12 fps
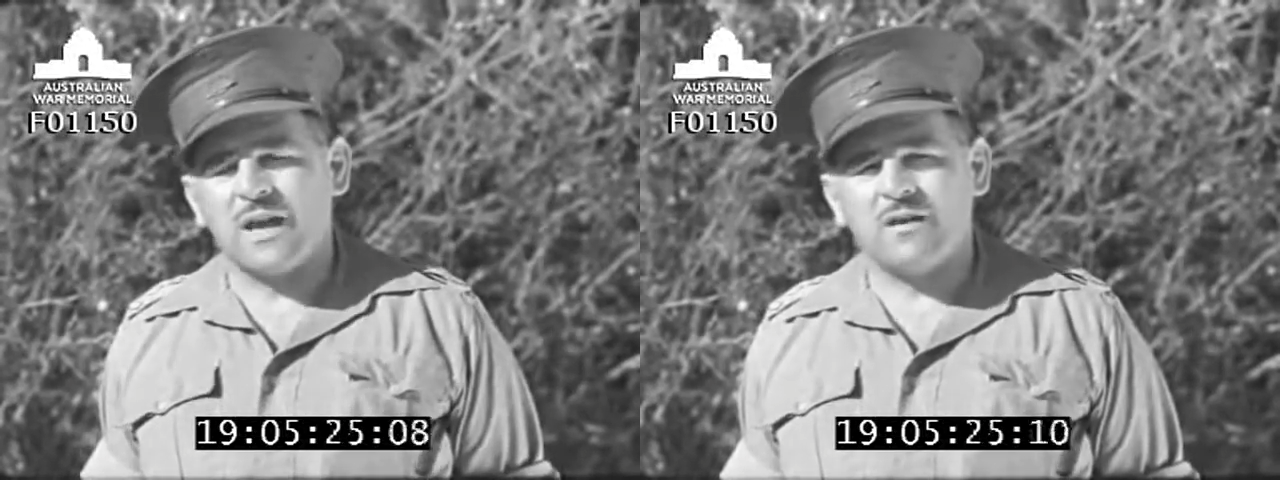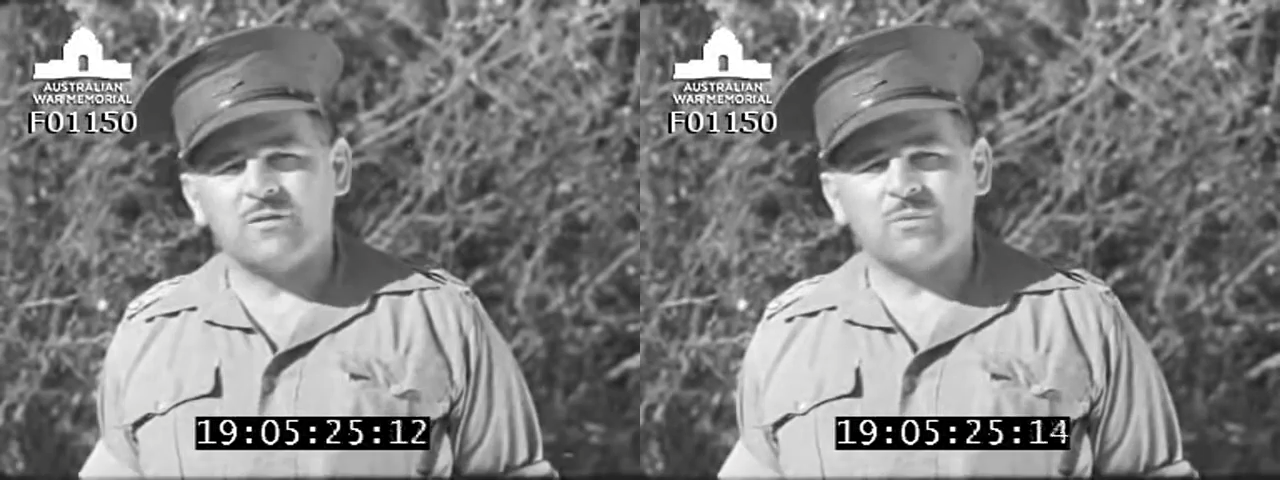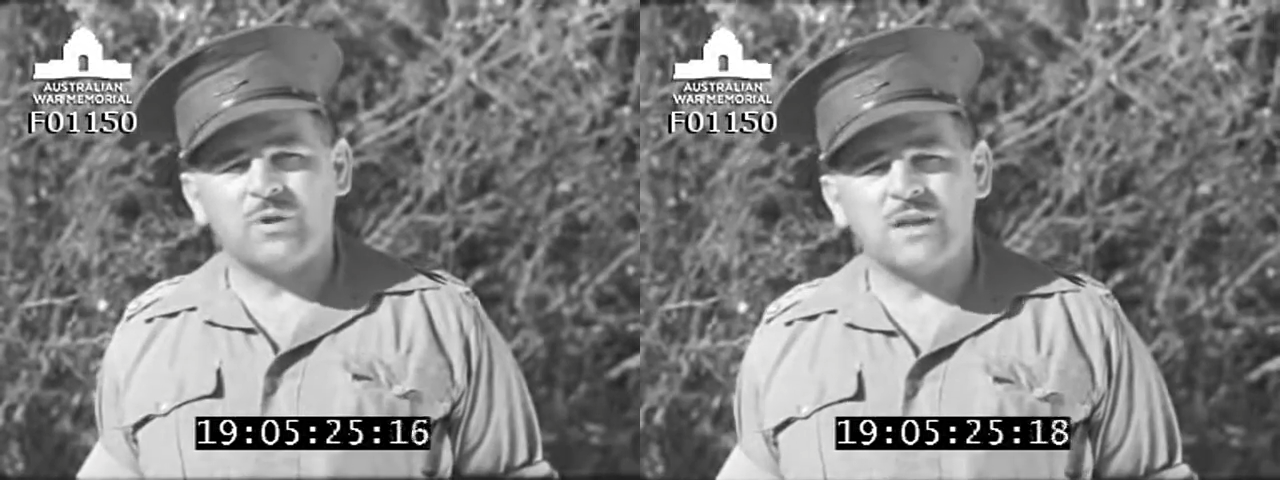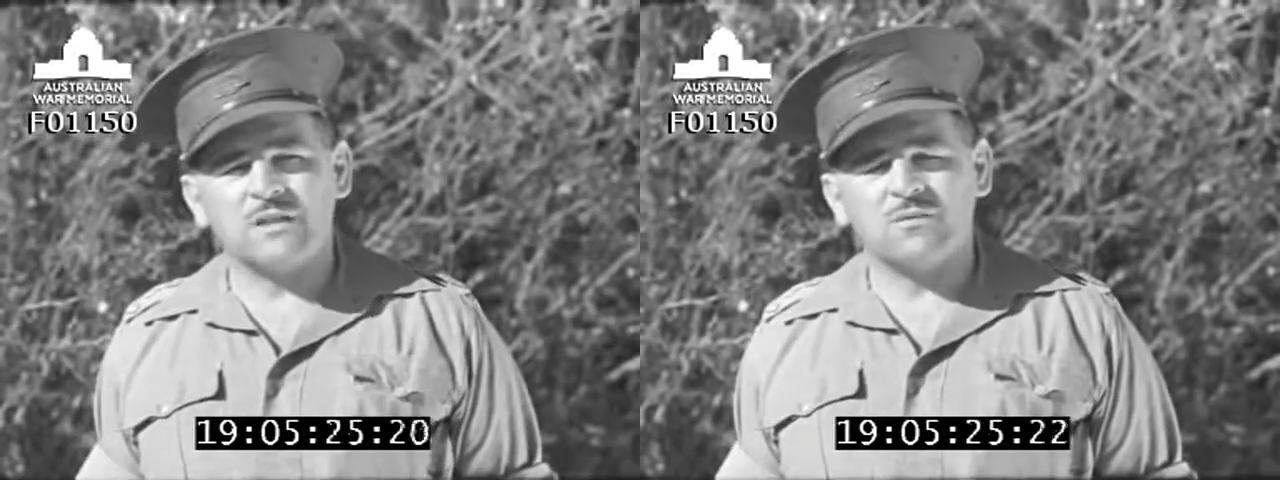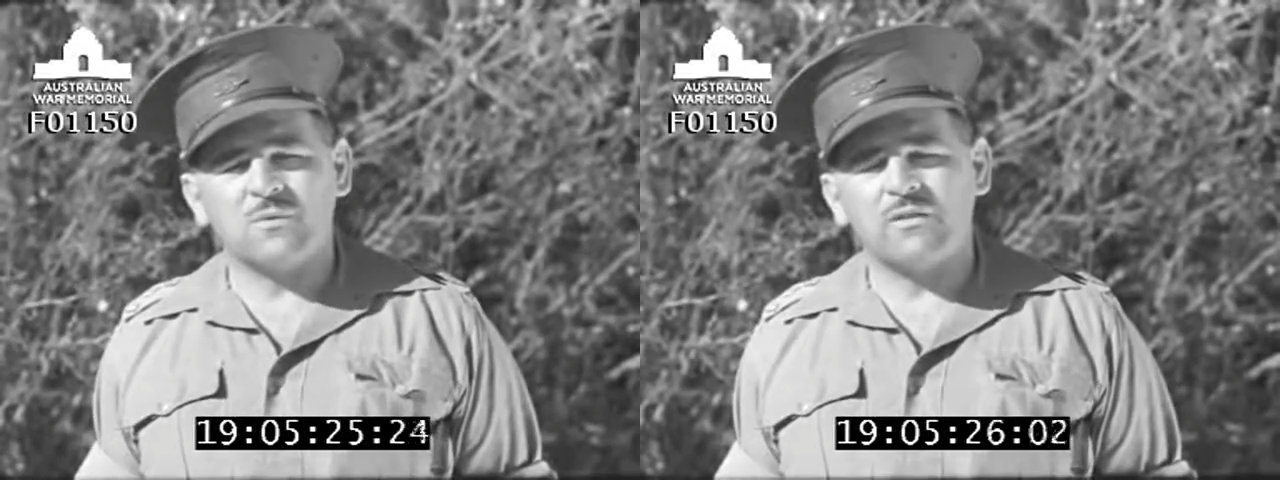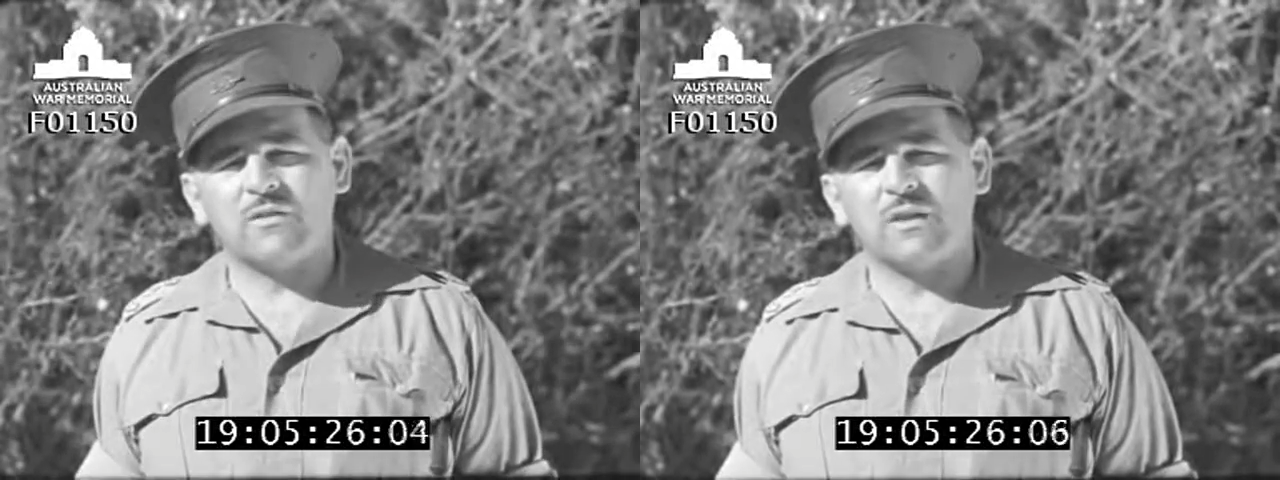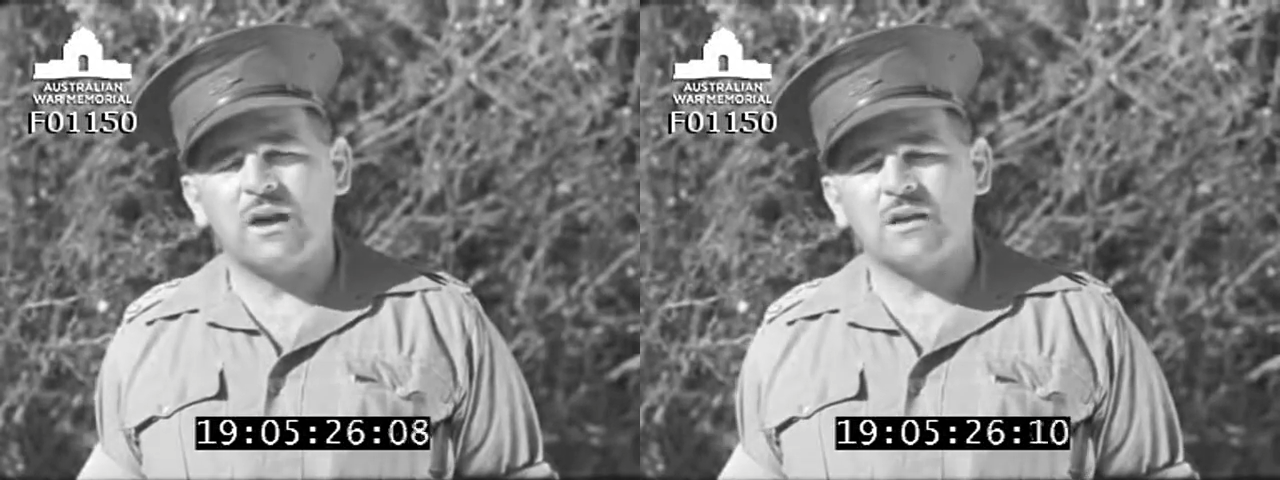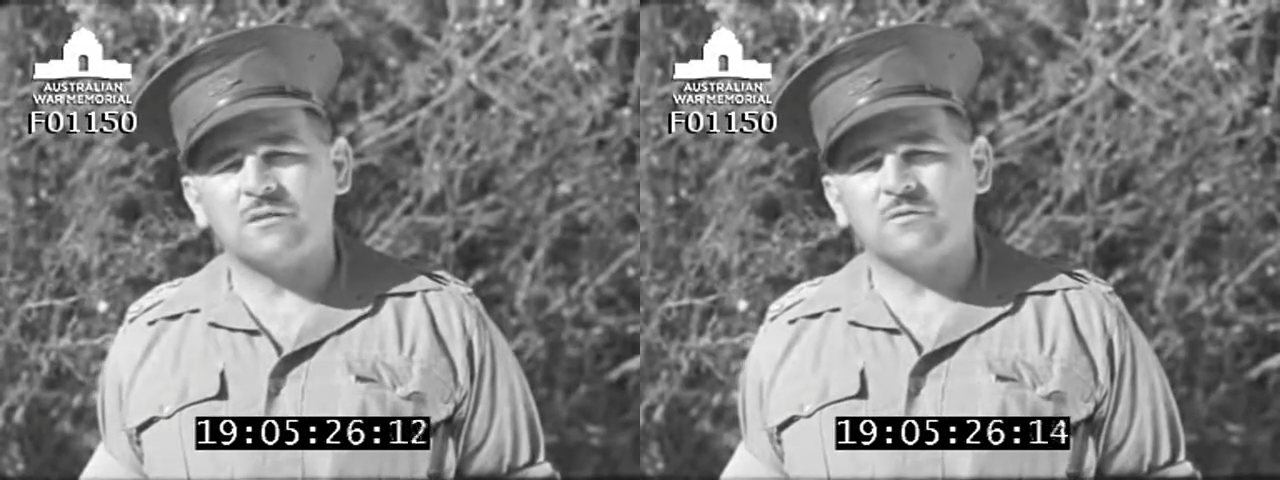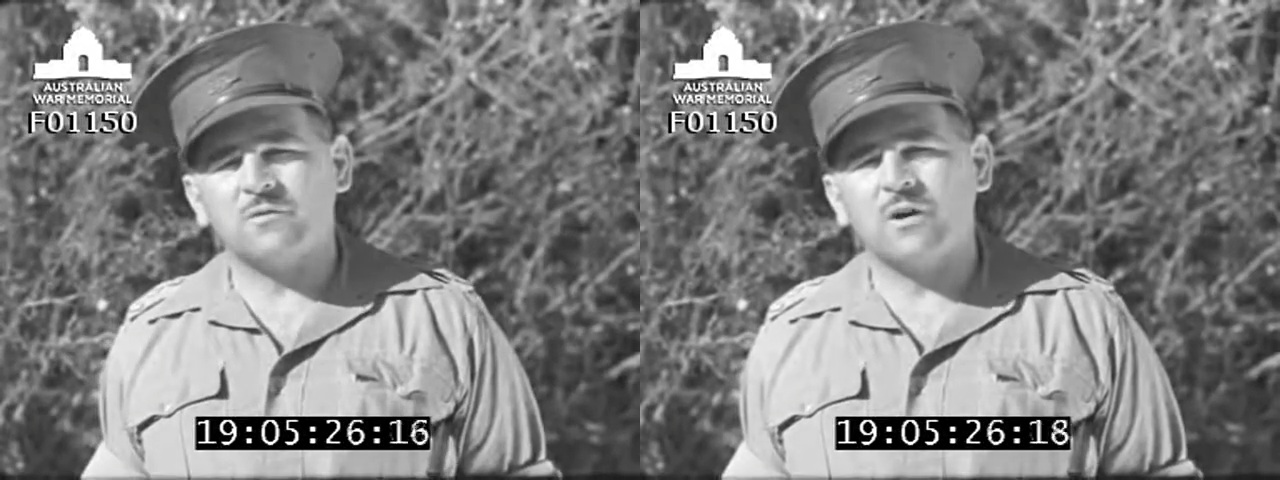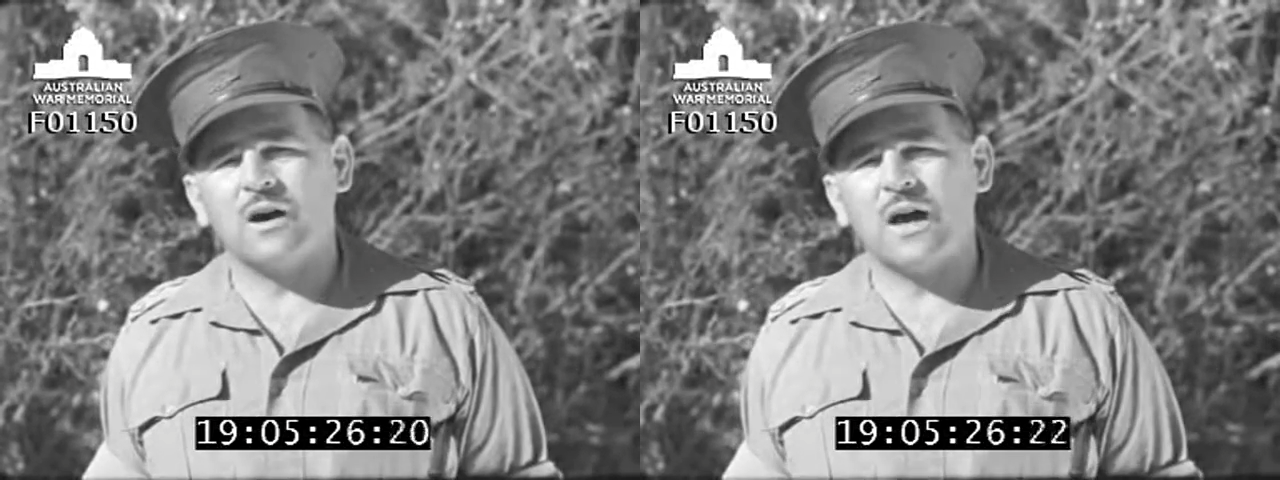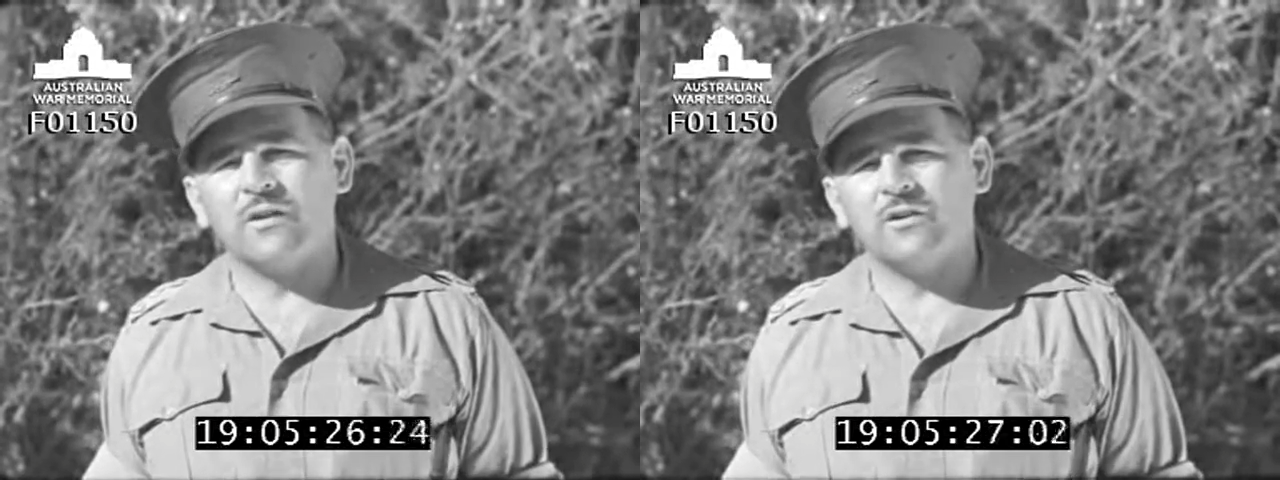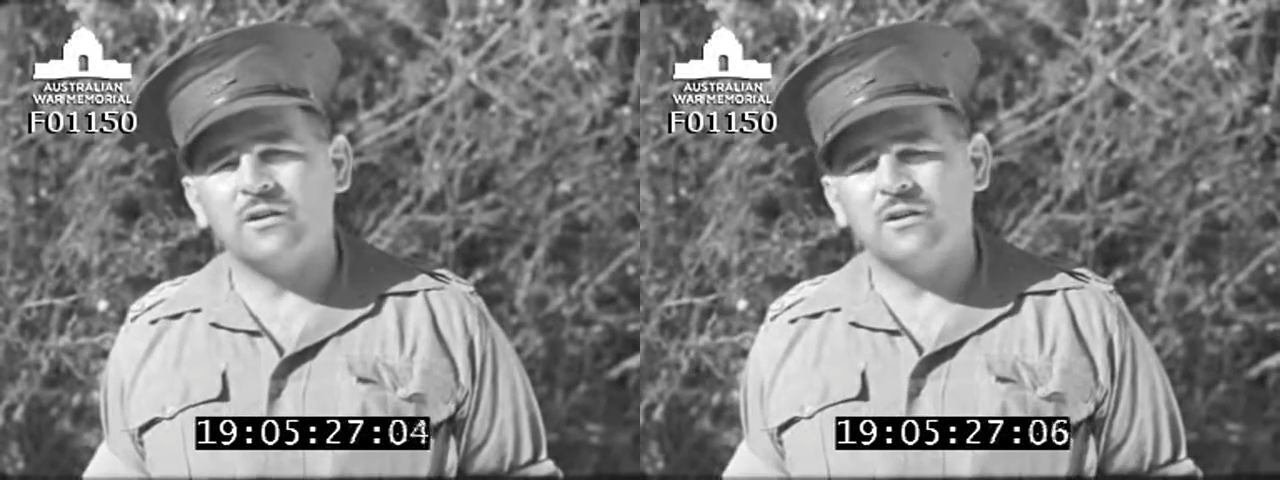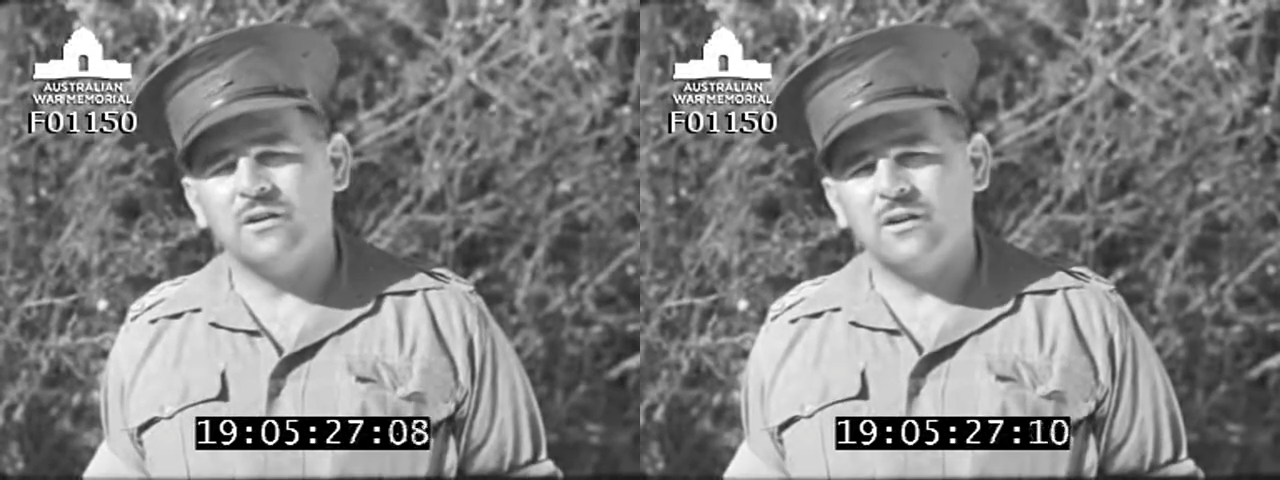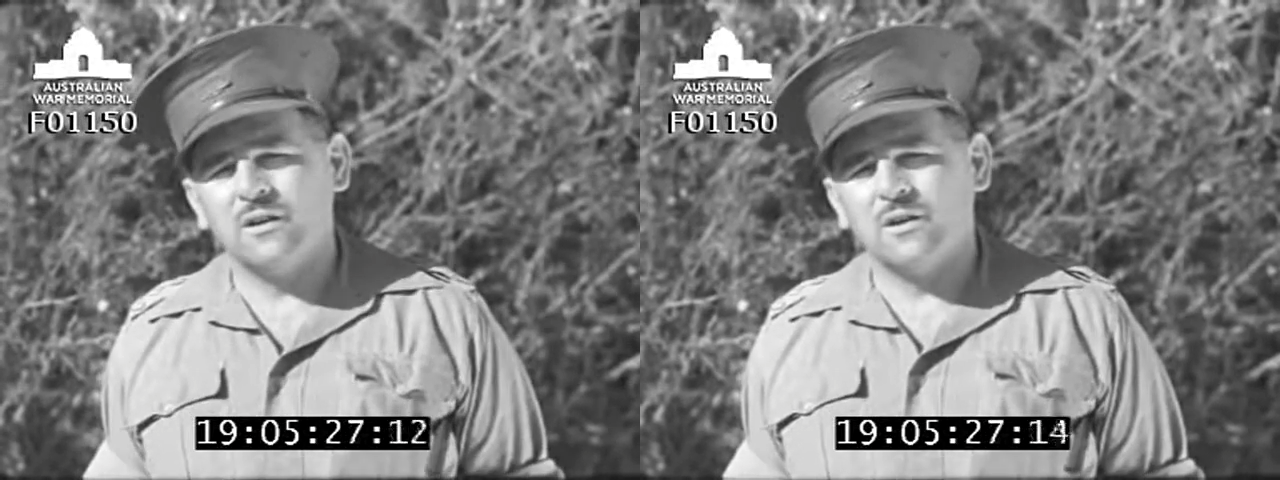We have at present 1,400